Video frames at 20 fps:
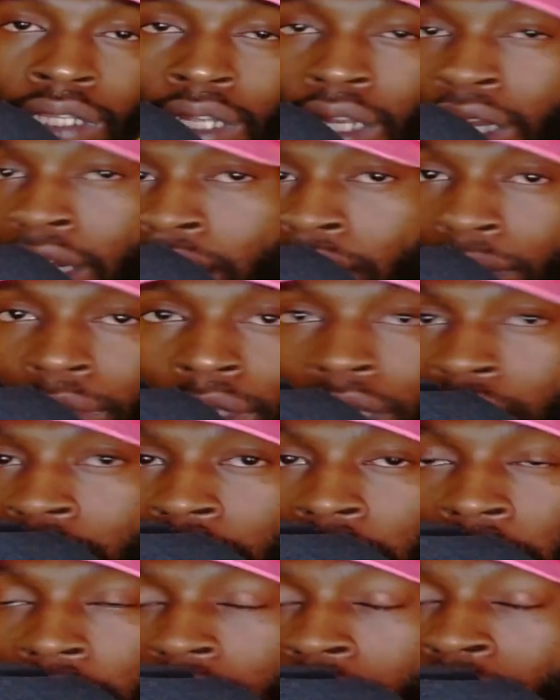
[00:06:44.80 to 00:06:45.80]
You know what I
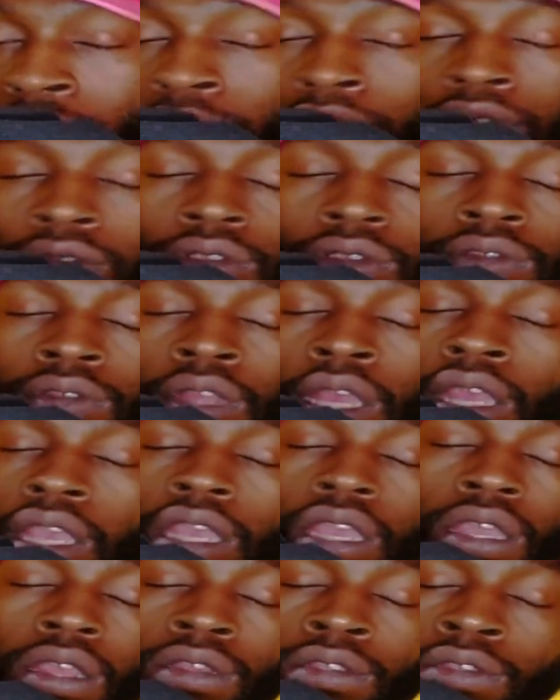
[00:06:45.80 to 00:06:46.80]
mean? Like, if you're
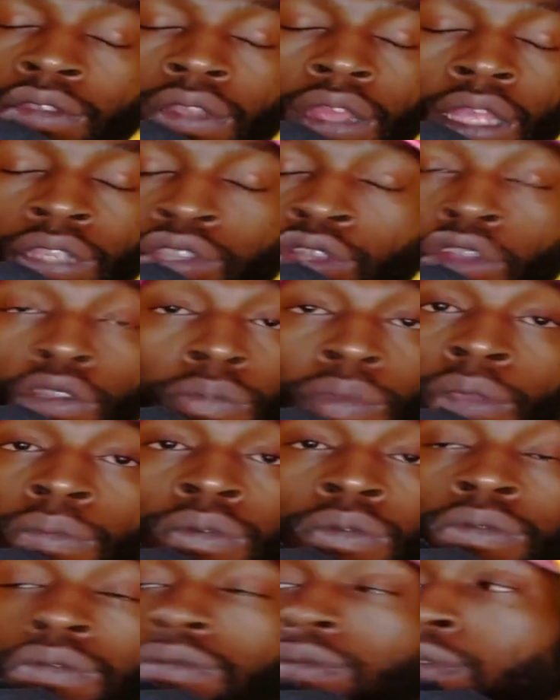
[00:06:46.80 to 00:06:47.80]
like, certain
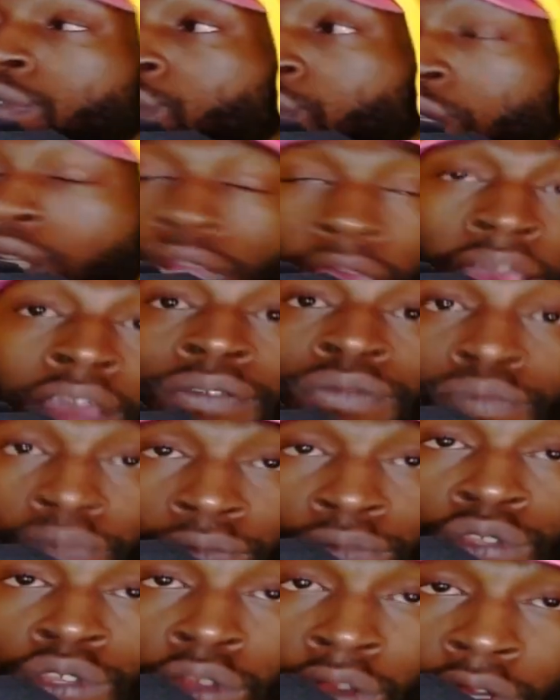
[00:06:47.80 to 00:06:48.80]
people should have
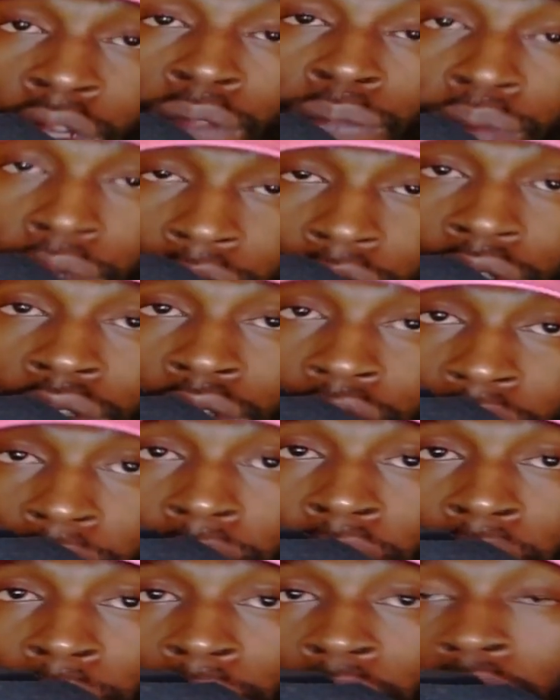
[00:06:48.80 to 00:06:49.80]
certain opinions in my